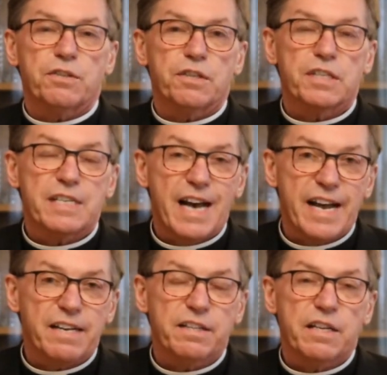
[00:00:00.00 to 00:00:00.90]
or a
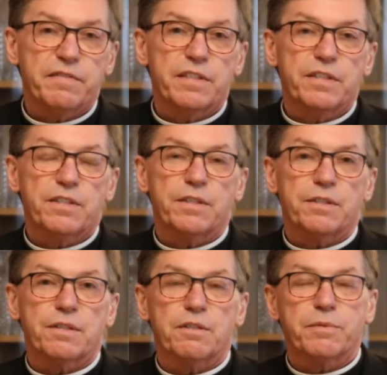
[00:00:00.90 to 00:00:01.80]
denial of it,
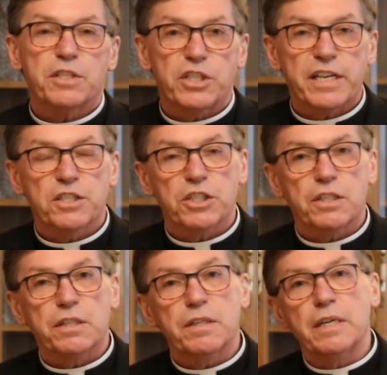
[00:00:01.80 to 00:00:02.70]
or a
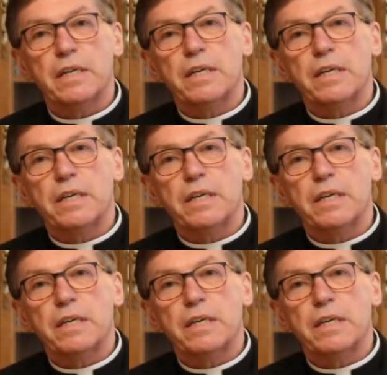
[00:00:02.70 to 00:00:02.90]
rejection,